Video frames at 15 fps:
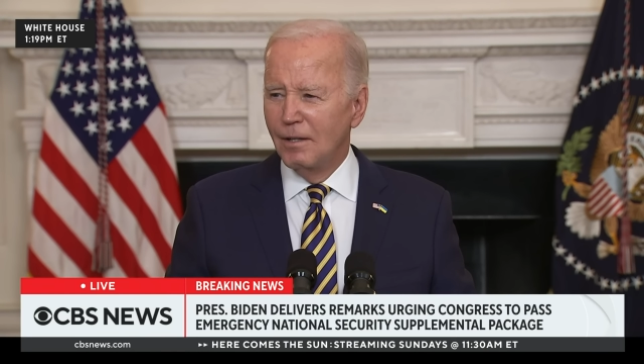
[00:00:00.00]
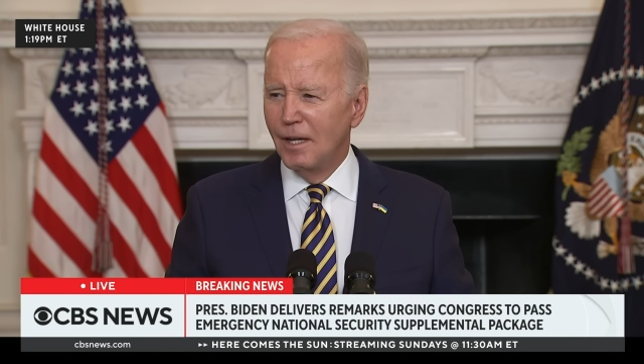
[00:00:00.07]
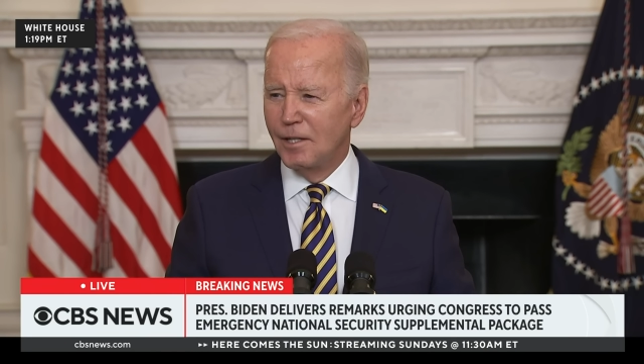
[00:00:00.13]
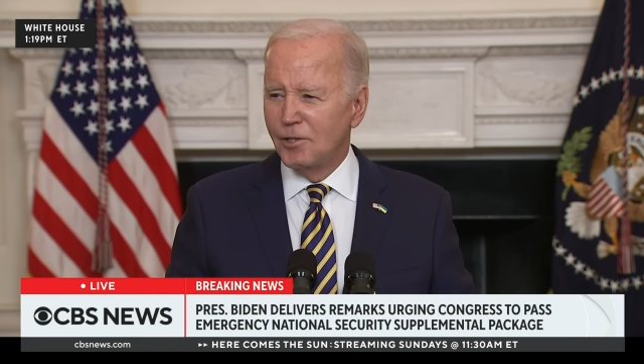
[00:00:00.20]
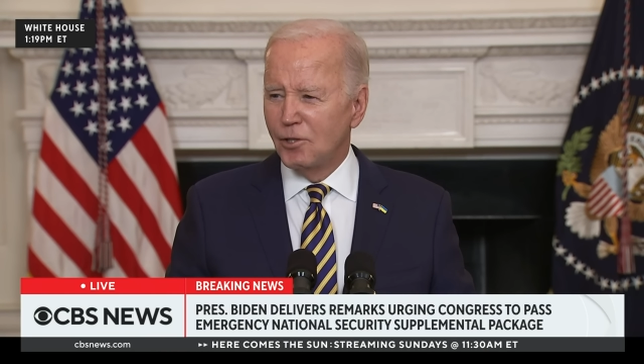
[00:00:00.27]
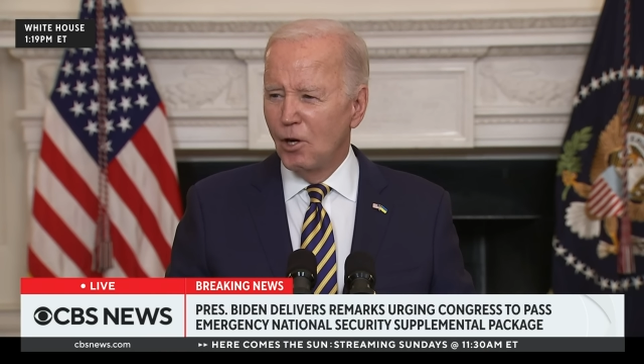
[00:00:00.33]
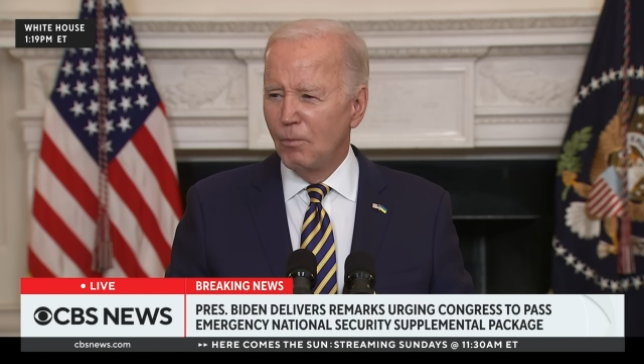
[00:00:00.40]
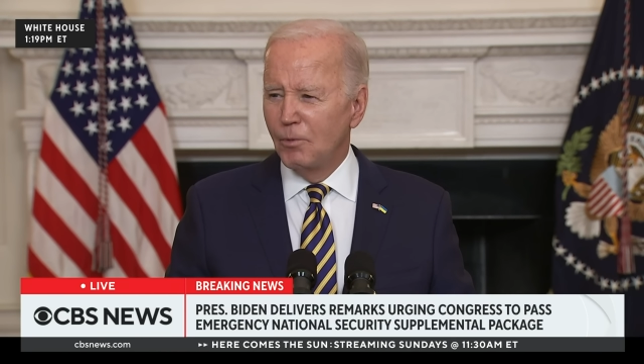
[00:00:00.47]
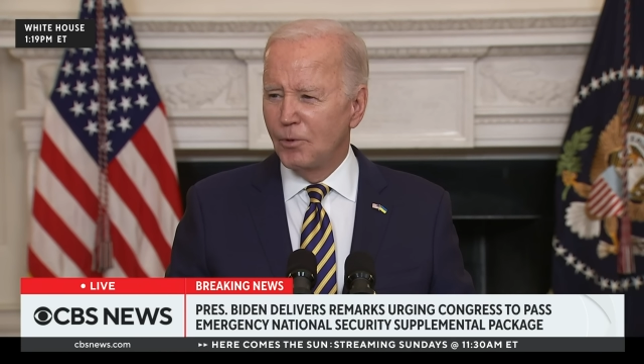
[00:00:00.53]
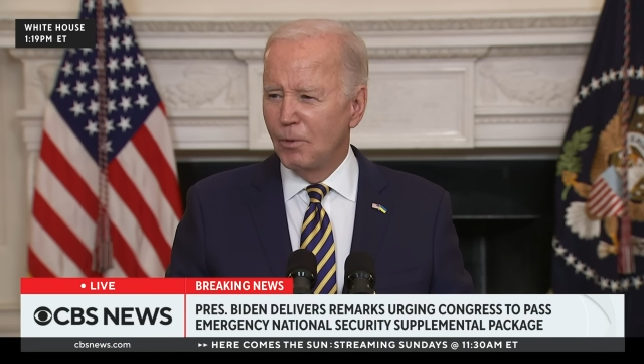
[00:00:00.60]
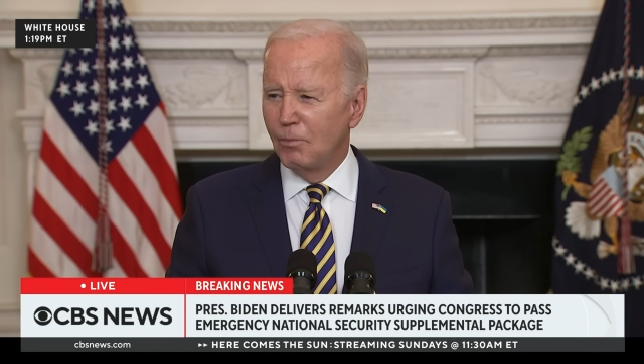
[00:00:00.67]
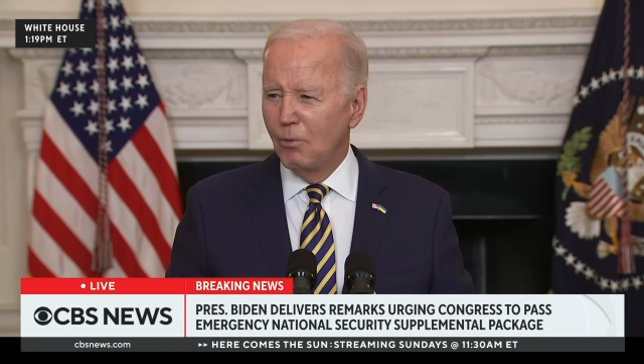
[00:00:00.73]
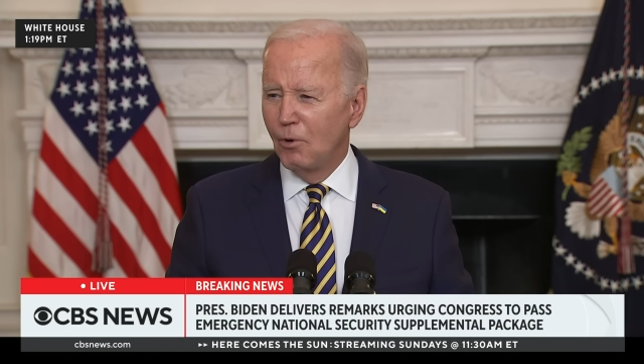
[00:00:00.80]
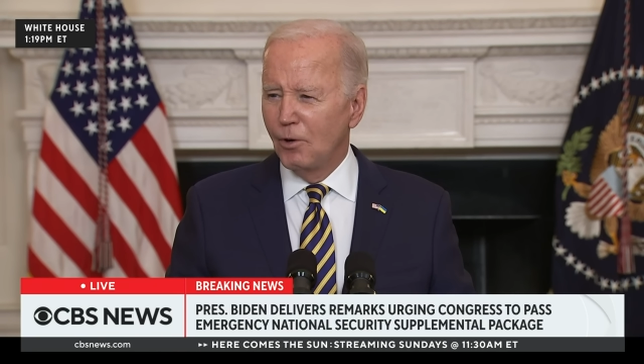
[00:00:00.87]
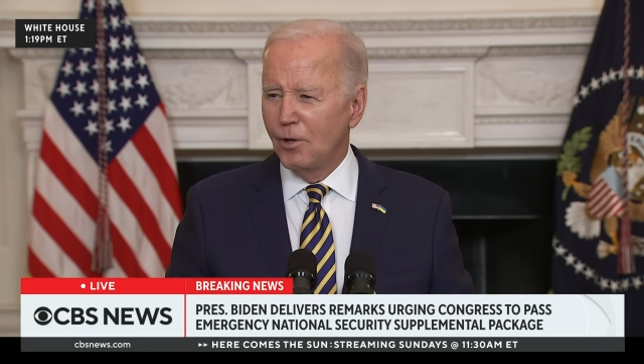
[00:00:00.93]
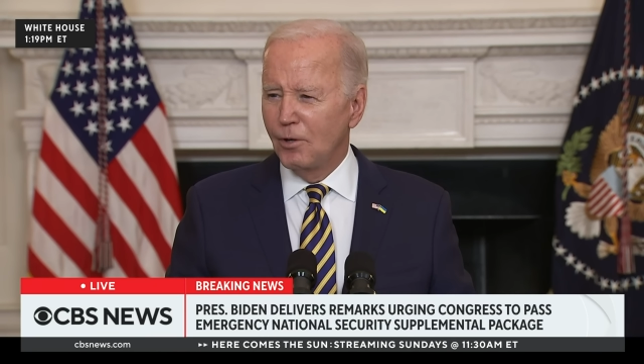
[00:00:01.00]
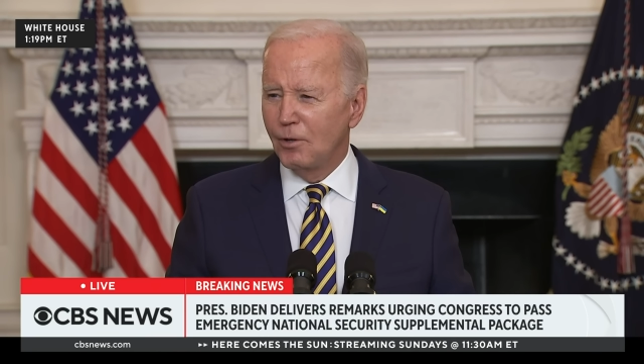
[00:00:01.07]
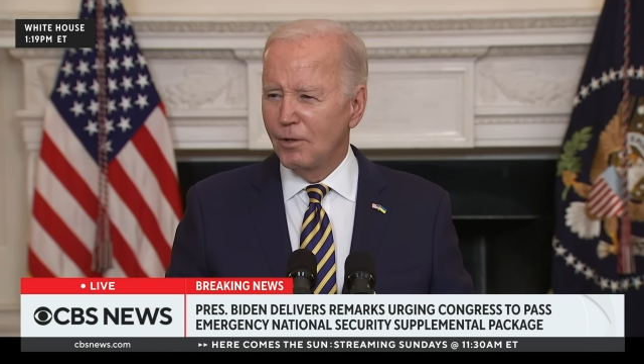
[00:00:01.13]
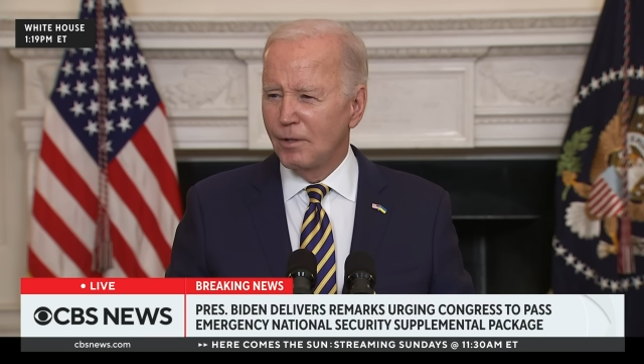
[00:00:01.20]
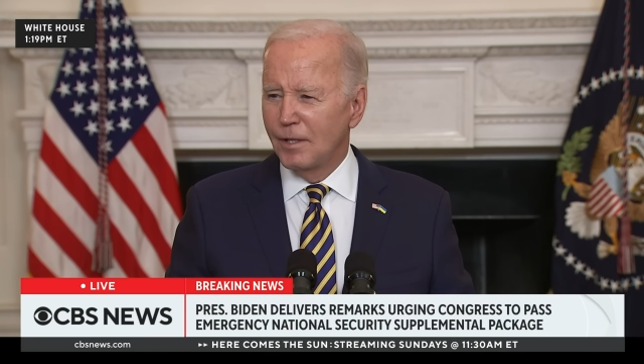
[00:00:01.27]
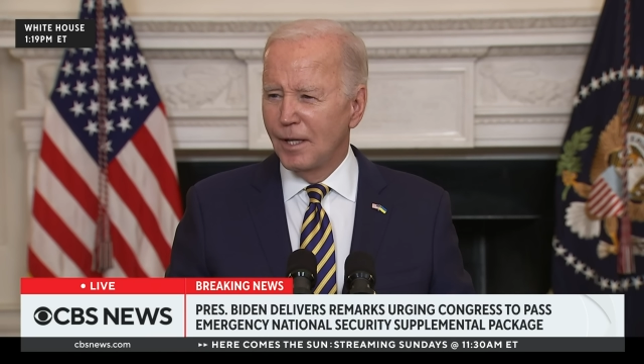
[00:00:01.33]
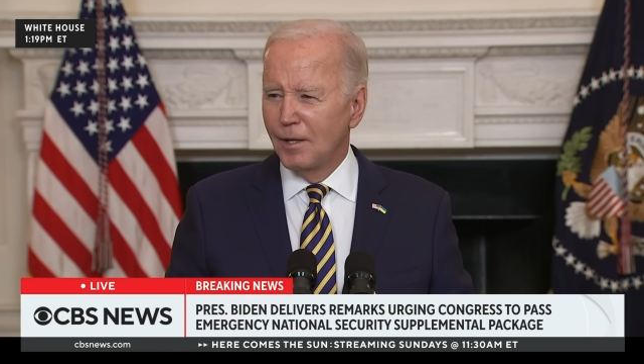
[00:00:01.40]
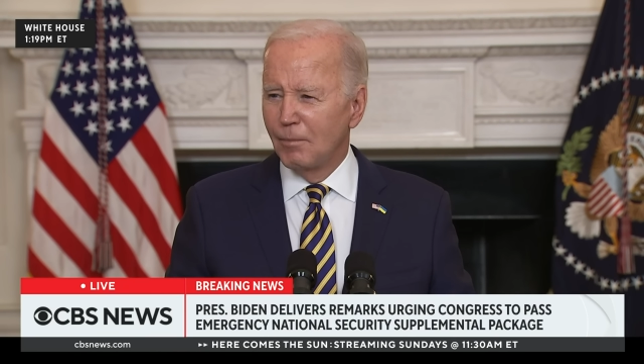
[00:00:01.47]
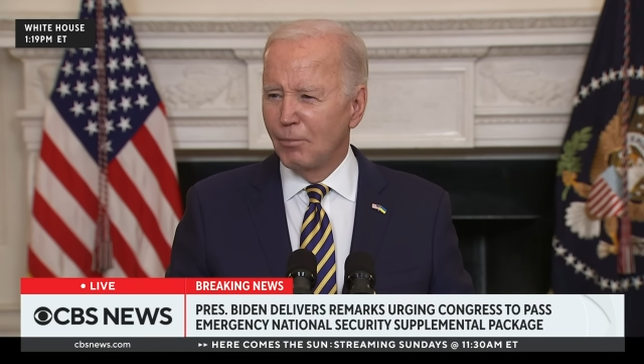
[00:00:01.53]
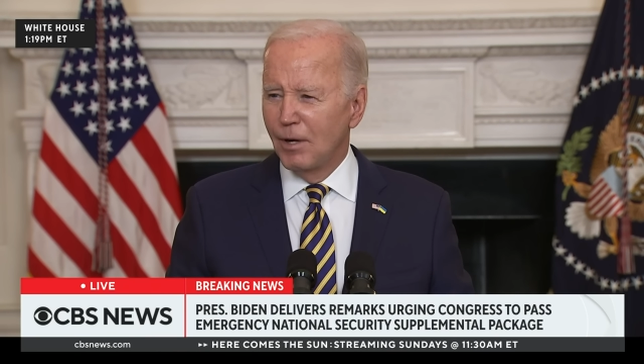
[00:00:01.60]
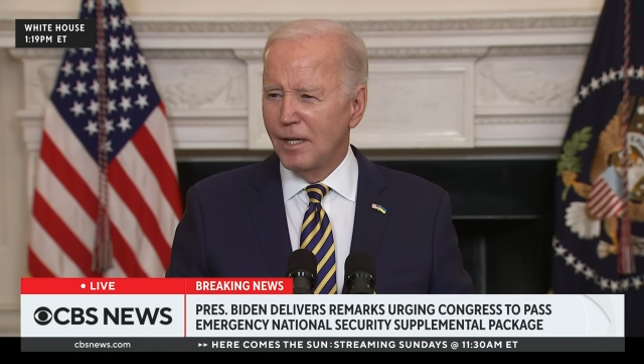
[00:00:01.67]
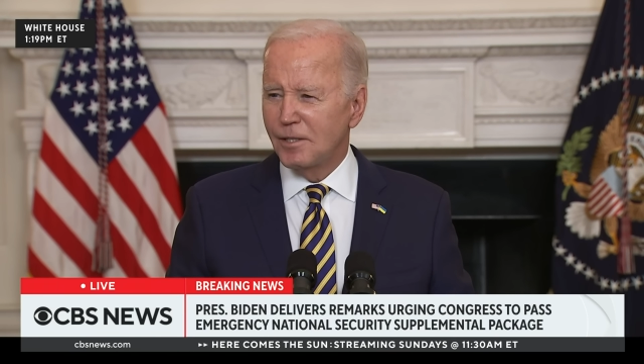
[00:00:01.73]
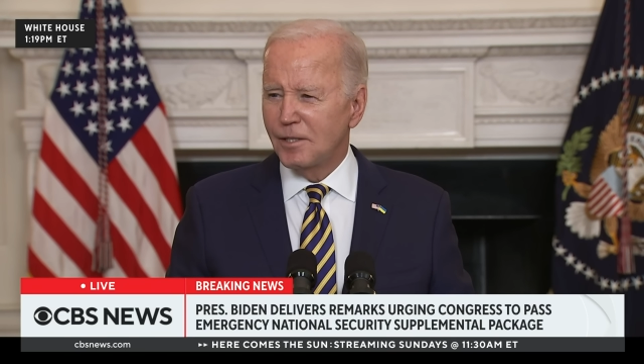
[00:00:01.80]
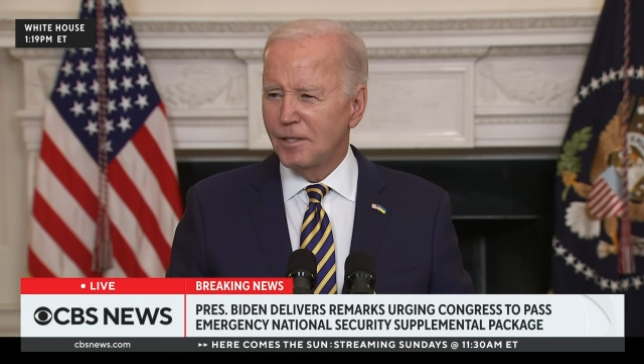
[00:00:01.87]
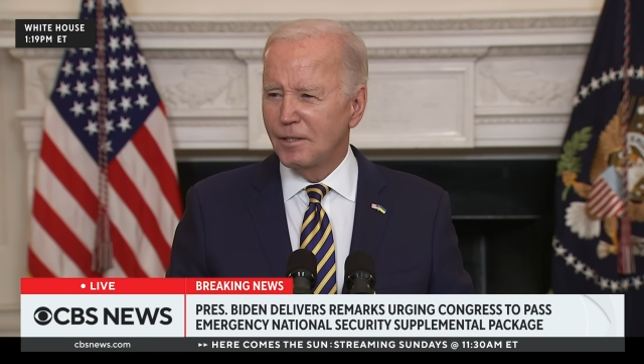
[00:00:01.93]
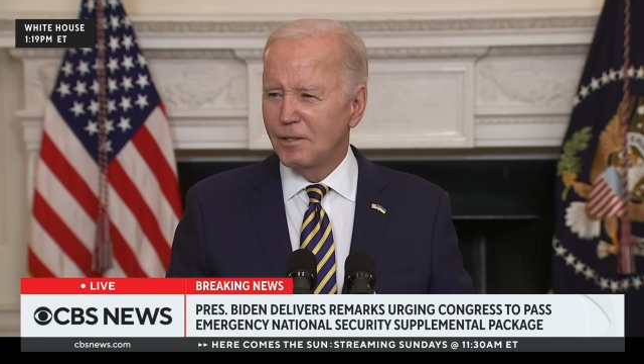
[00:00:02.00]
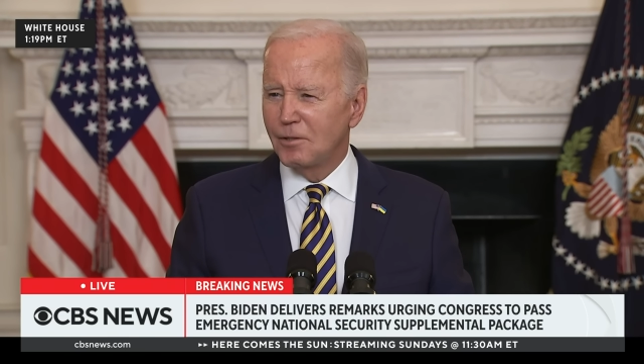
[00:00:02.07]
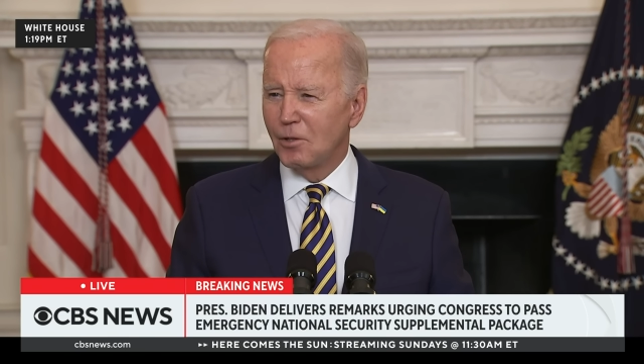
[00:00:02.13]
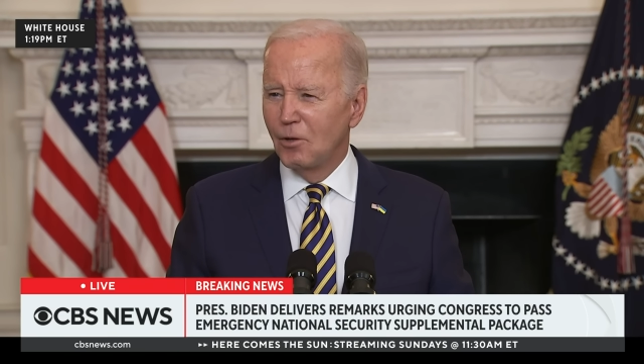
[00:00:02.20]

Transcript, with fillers: They show up at the border, get a bracelet,